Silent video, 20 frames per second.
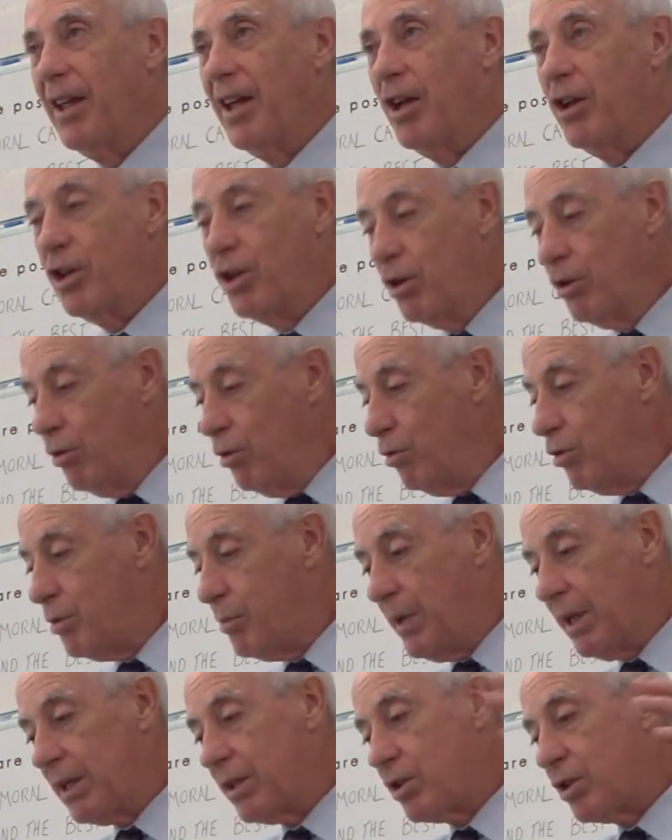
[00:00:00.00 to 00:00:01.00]
Huge,
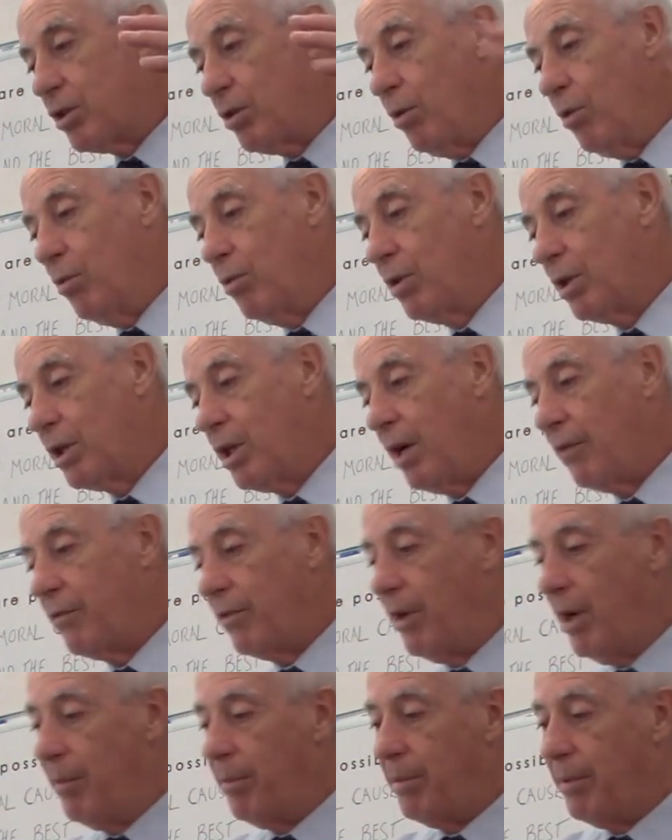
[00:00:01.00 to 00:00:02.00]
big stone to cover
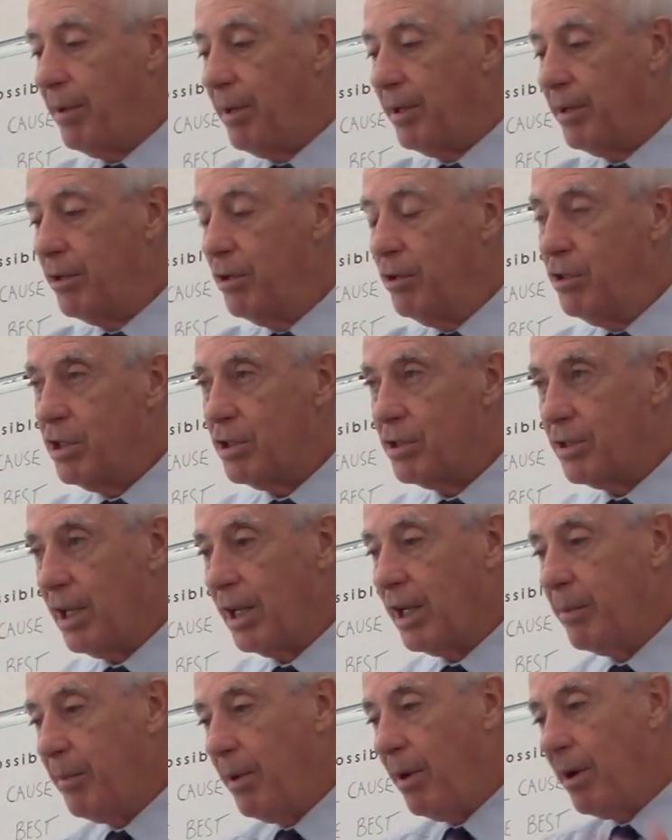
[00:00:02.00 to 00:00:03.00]
up. You just
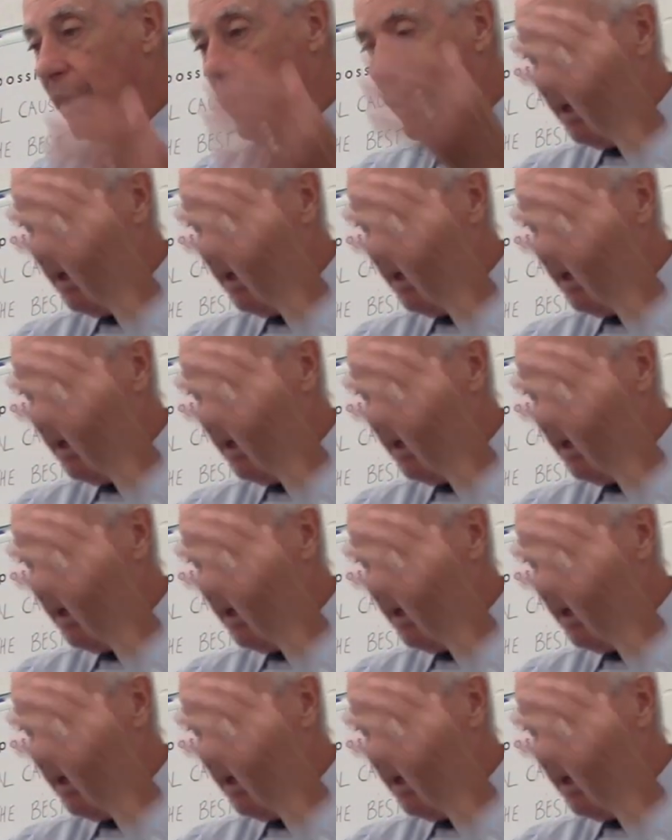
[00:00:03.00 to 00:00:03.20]
think about it.